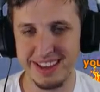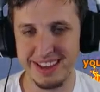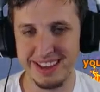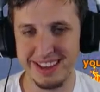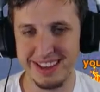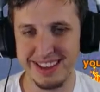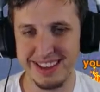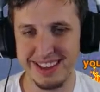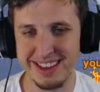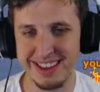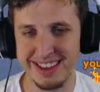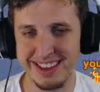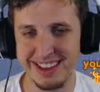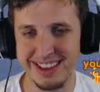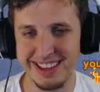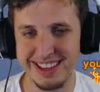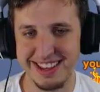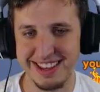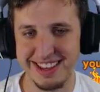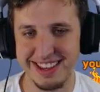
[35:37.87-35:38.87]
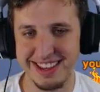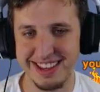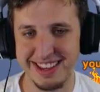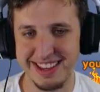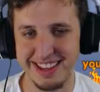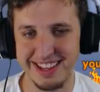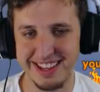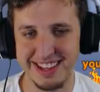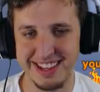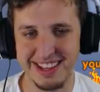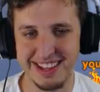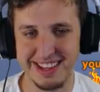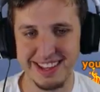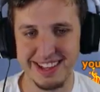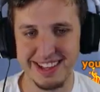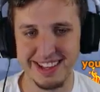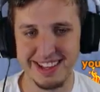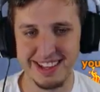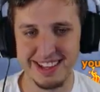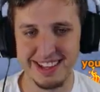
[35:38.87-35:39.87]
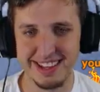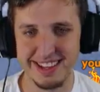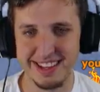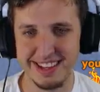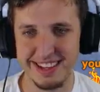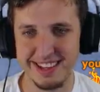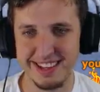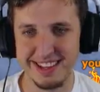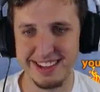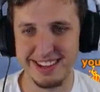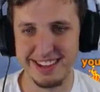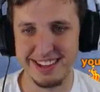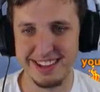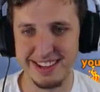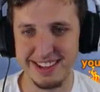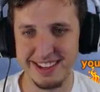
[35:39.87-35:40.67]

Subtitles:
[no speech]